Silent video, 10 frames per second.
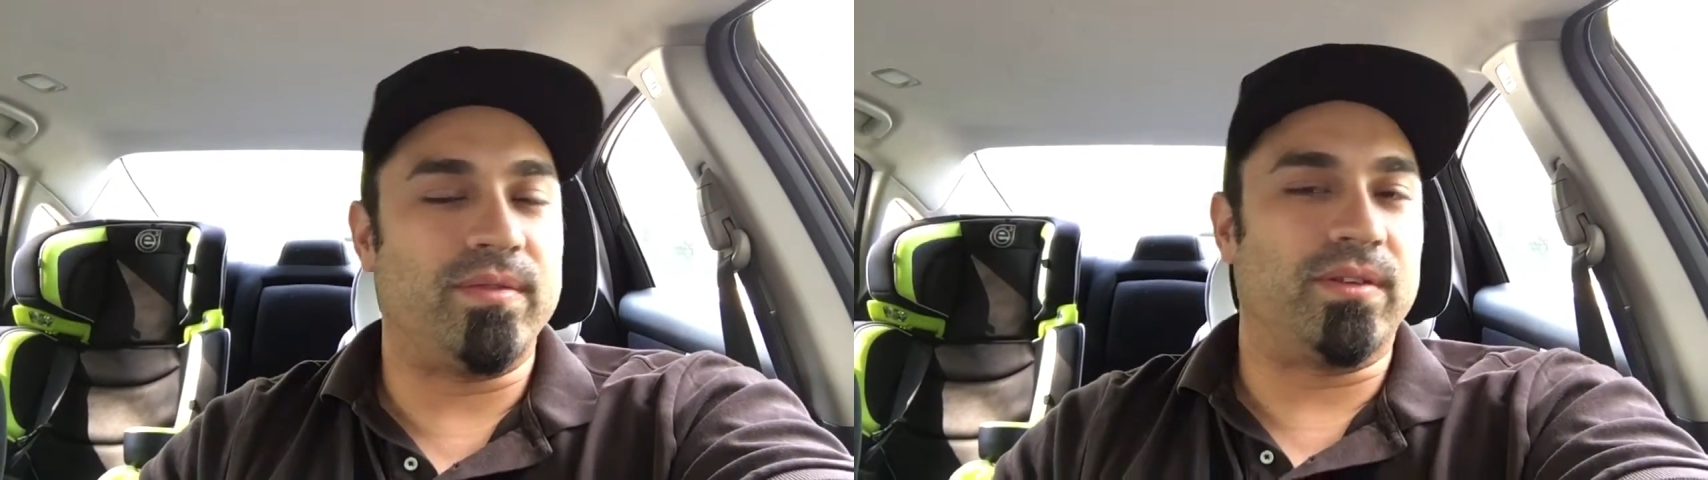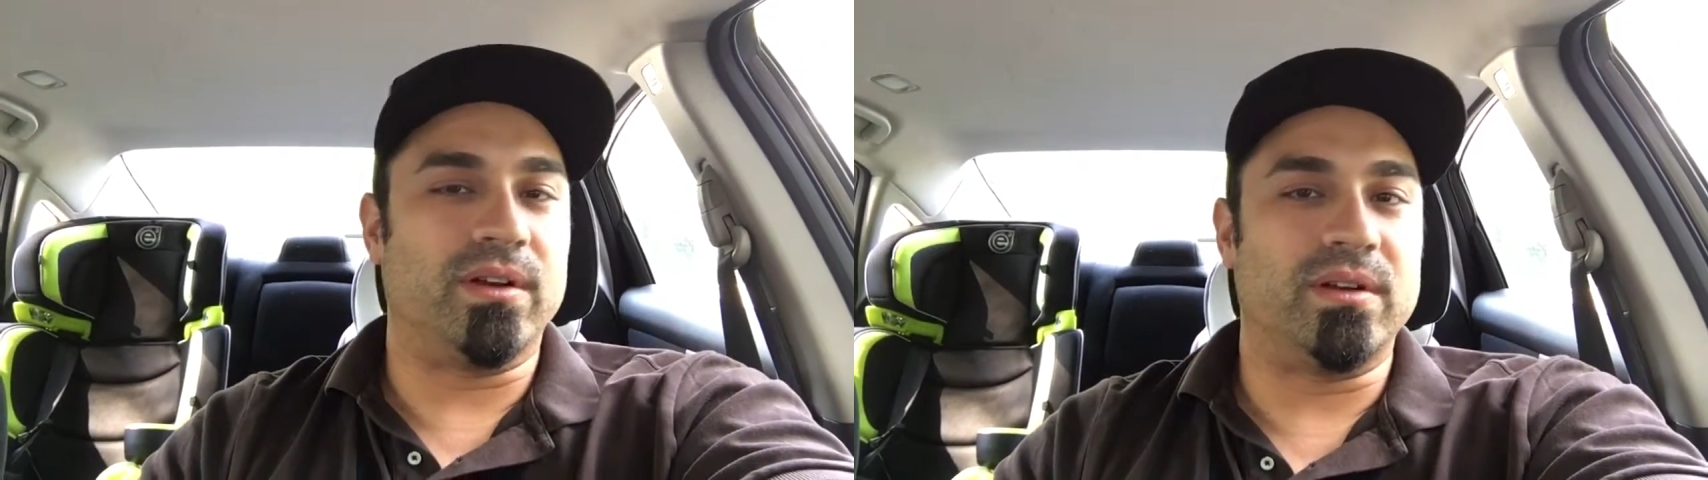
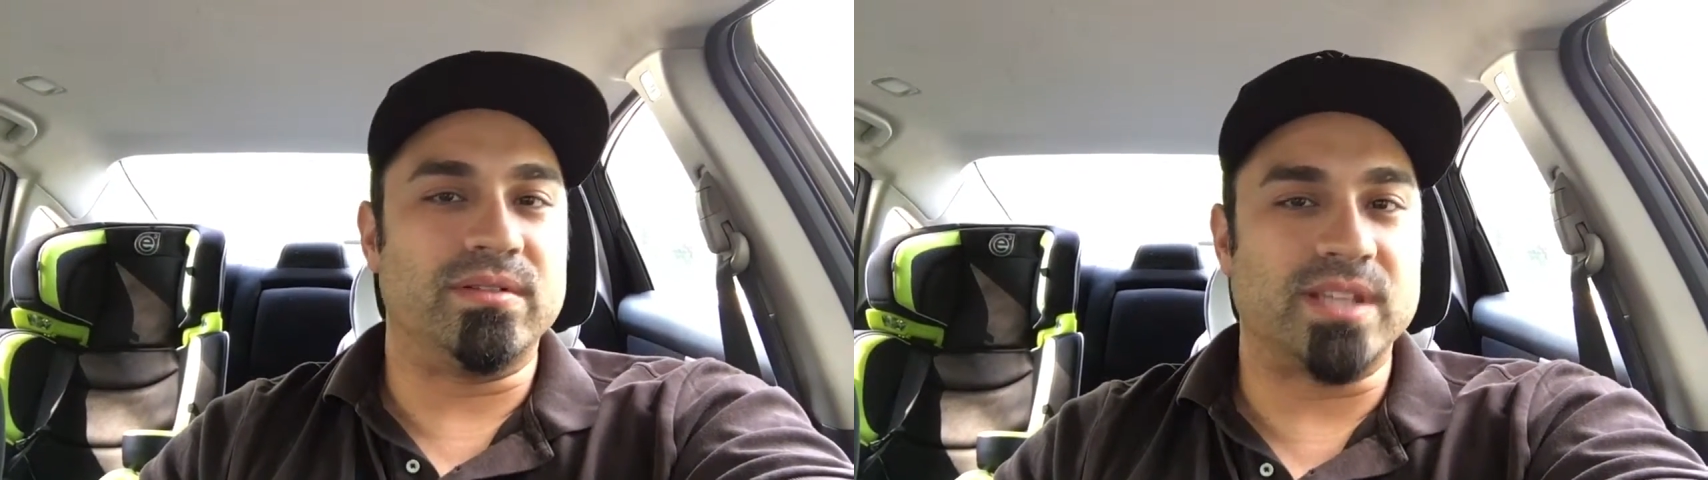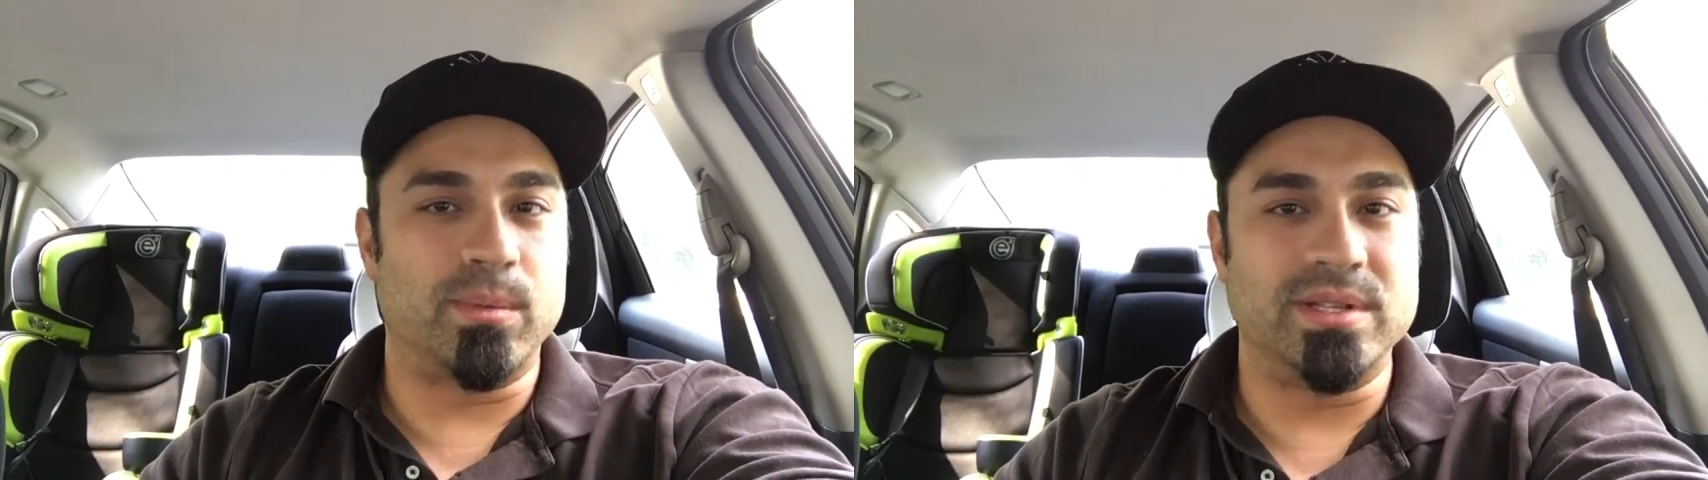For
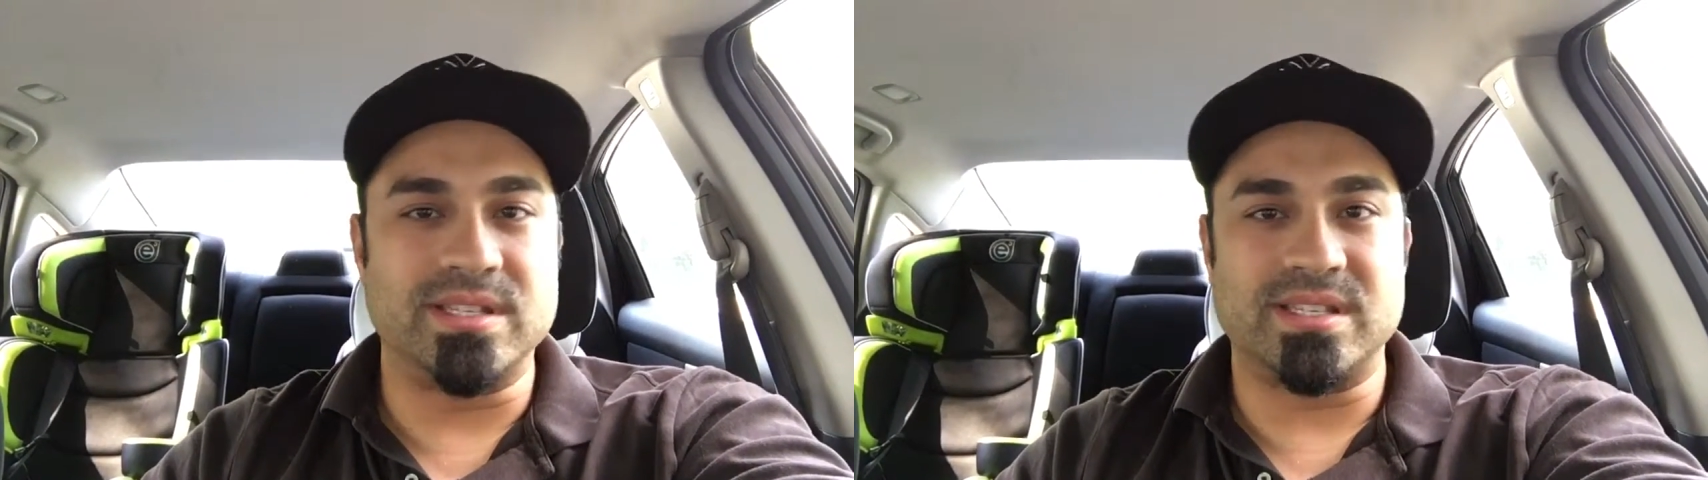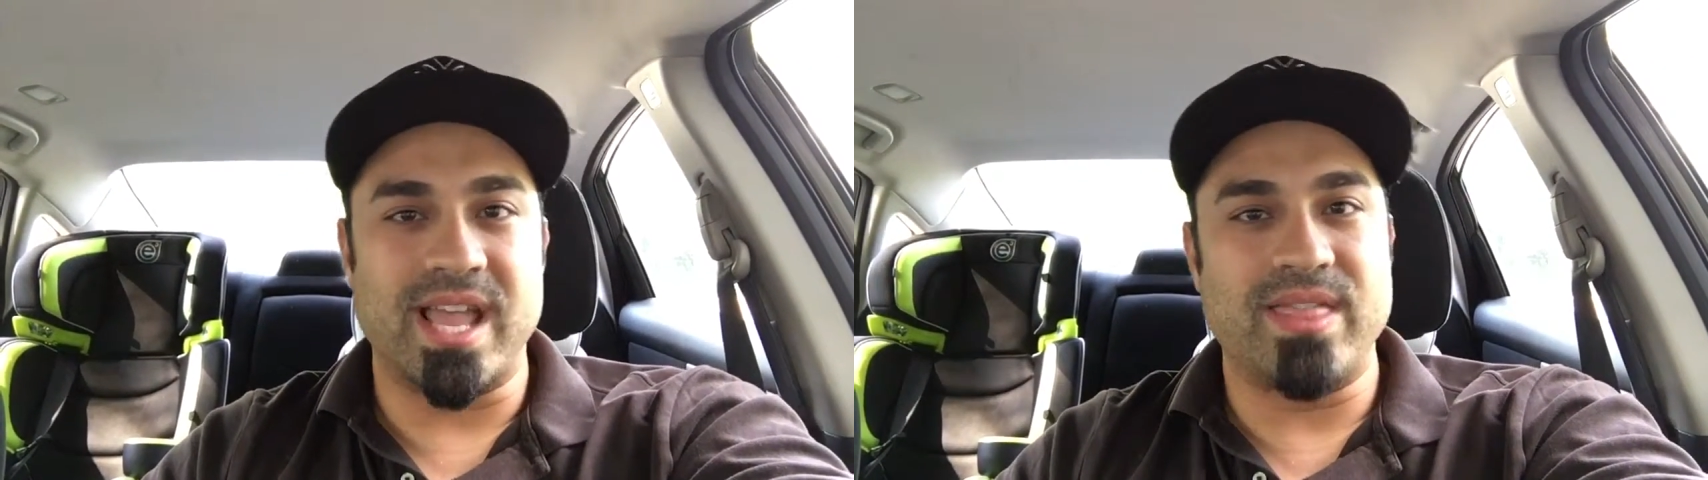someone
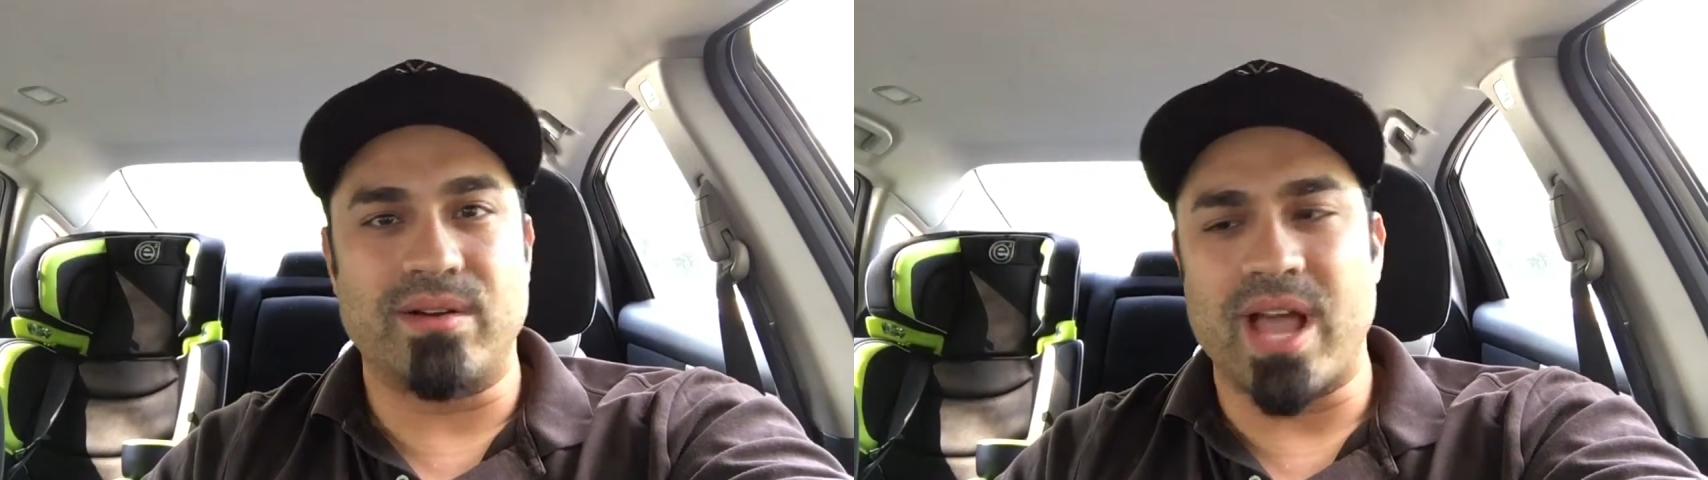to say they're